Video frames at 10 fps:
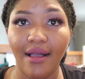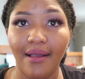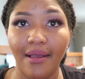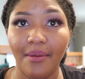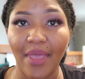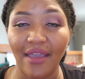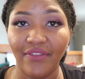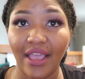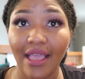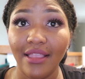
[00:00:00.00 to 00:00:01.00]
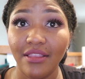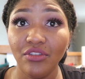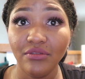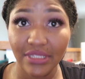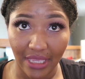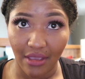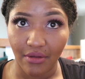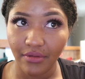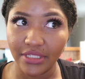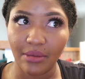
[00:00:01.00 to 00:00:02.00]
after I got the new
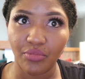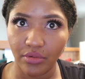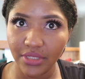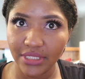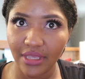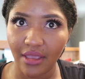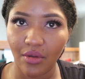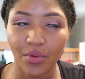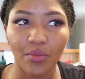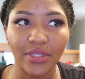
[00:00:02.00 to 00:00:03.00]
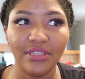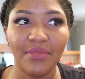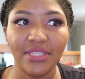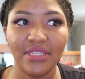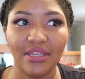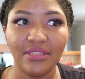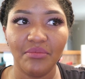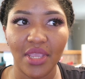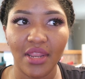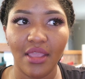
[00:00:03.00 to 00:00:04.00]
scale, because I broke the scale. We went to my son's
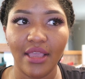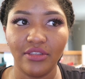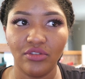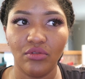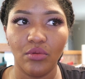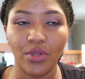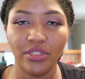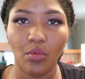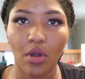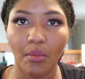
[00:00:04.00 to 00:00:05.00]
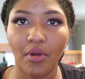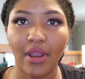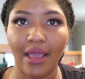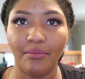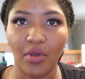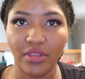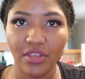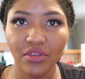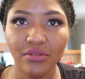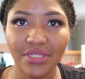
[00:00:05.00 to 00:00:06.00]
meeting at school, went to Walmart. I bought
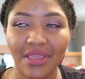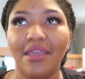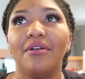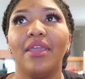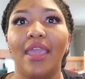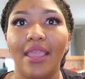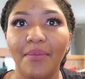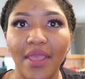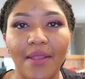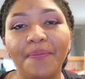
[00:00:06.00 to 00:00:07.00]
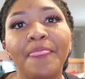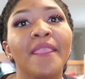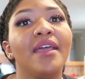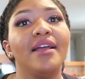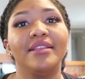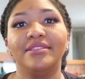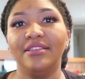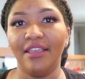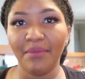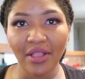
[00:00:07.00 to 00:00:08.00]
the new scale, came in,
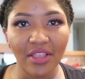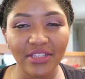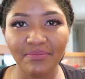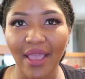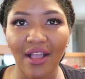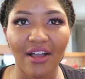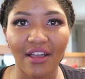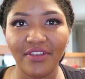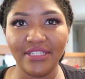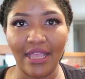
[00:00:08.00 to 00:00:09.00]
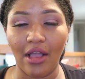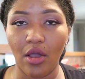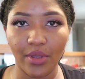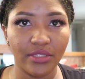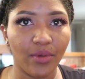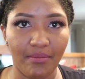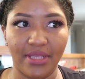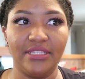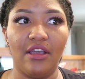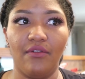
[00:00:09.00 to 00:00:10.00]
took my clothes back off because I always weigh
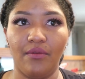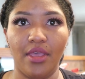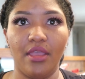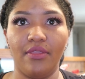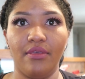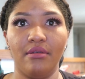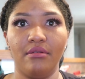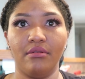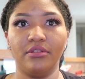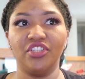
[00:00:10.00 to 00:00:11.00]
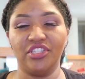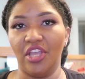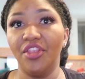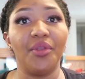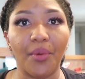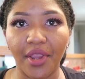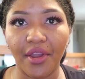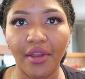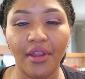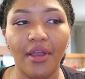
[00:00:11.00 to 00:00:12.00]
myself with just
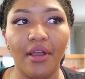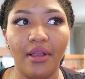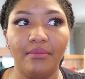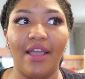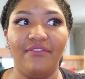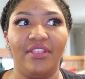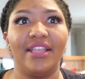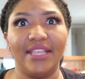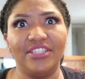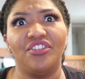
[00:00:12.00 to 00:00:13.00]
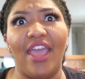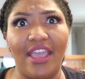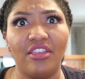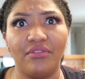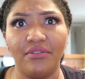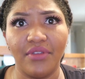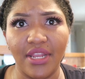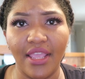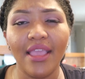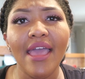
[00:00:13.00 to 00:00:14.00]
underwear. I feel like that's your accurate
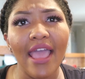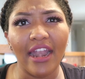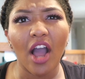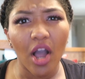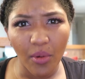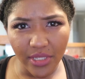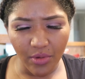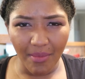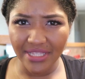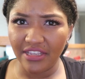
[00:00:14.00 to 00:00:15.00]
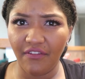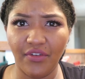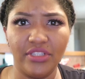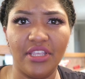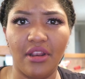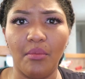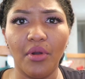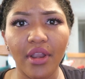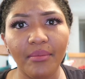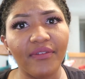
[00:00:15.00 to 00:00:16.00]
reading, and I always weigh myself first thing in the
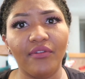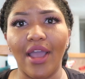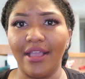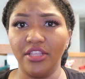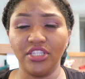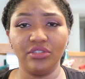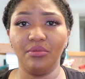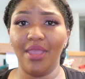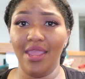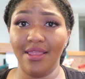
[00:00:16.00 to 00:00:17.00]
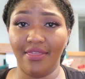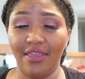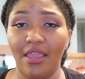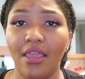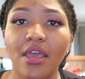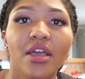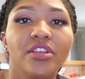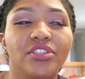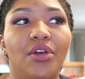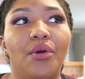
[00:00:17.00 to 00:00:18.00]
morning before I consume anything.
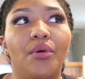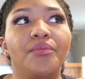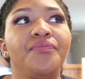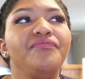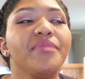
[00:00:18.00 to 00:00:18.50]
So